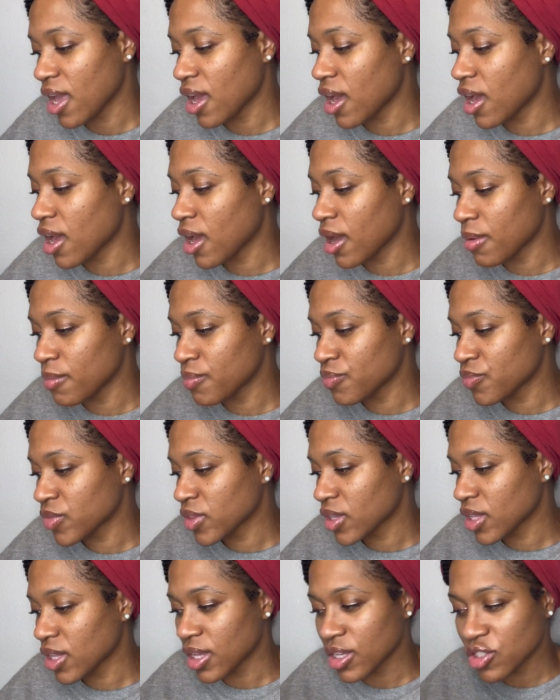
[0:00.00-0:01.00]
Um
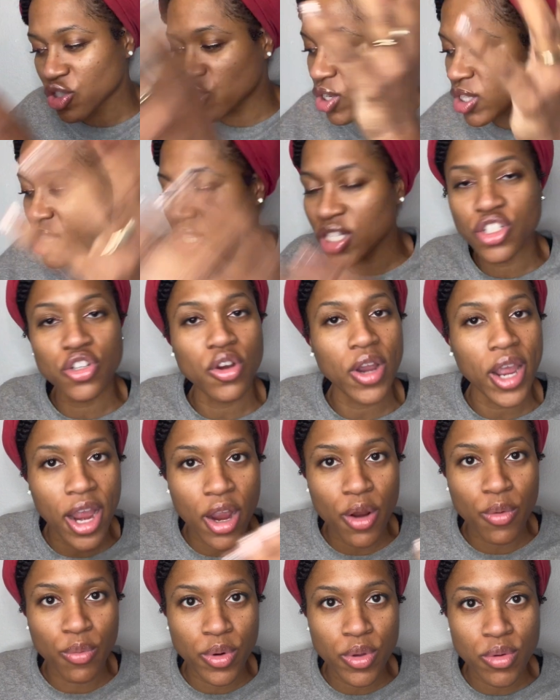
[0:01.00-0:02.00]
strengthens your
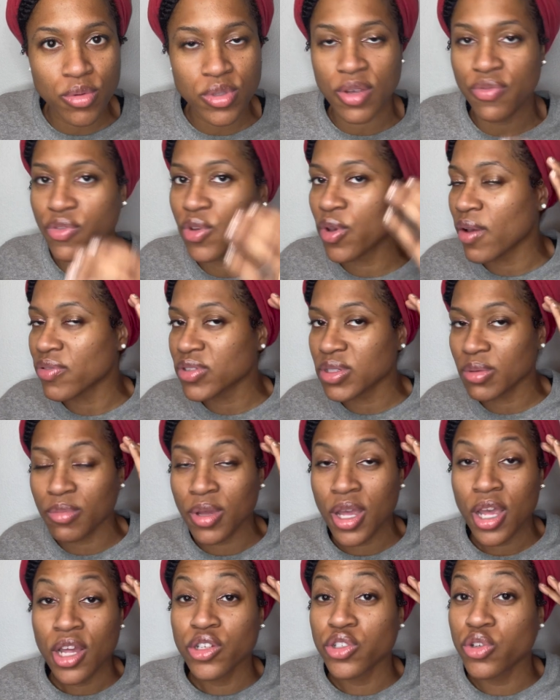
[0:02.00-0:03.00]
hair roots. If you have some
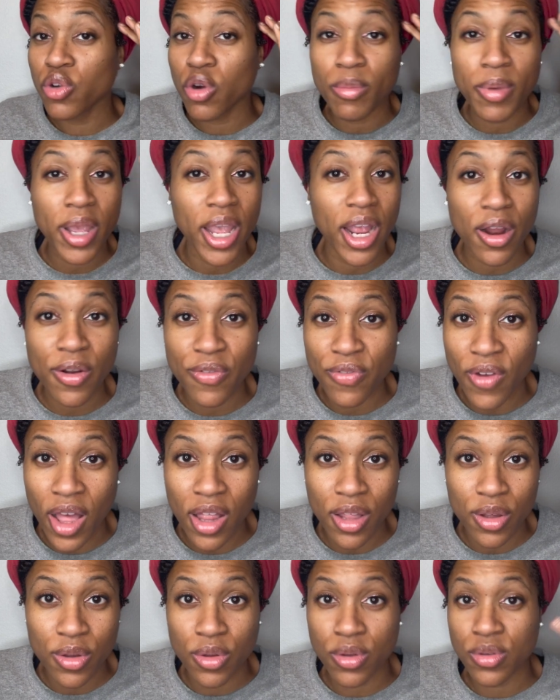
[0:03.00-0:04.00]
dormant hair
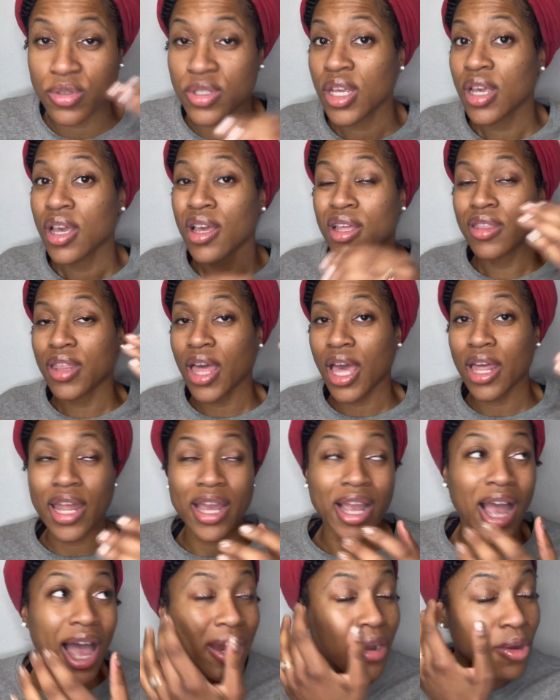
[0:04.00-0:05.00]
follicles that, like,
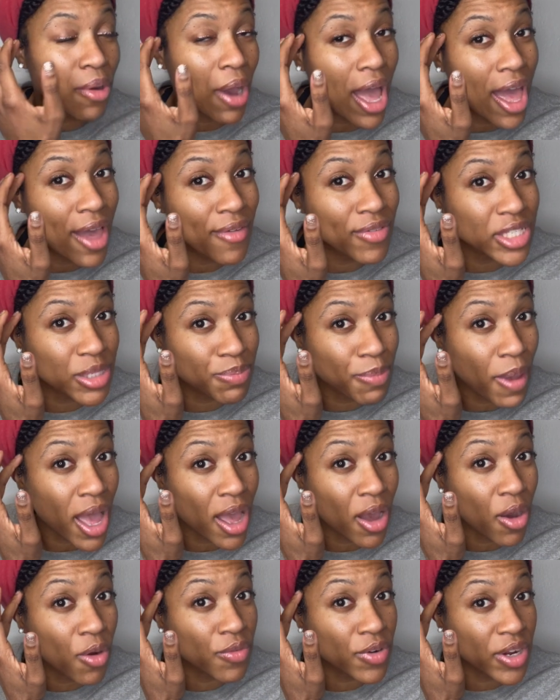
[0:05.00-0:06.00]
I know I have a spot
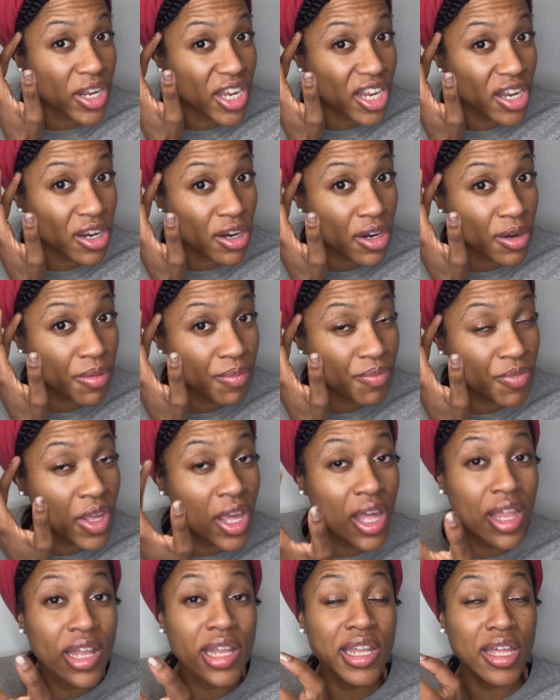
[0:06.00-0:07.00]
over here,
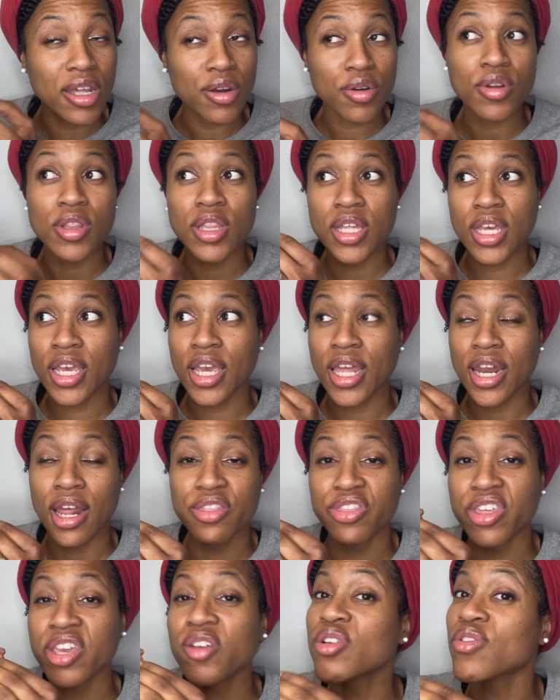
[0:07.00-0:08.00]
literally, and I
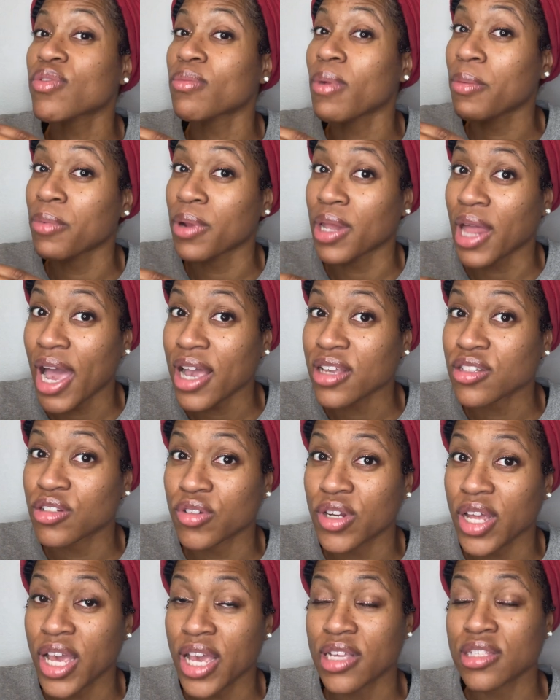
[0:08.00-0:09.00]
think it was from my relaxer
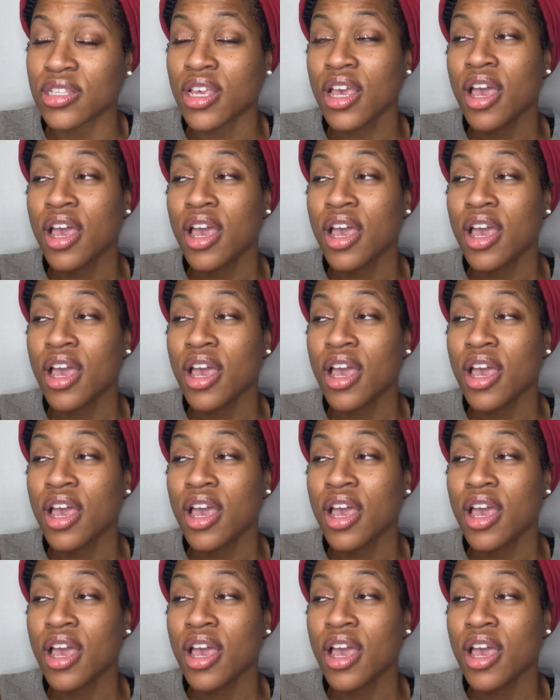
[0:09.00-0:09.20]
days.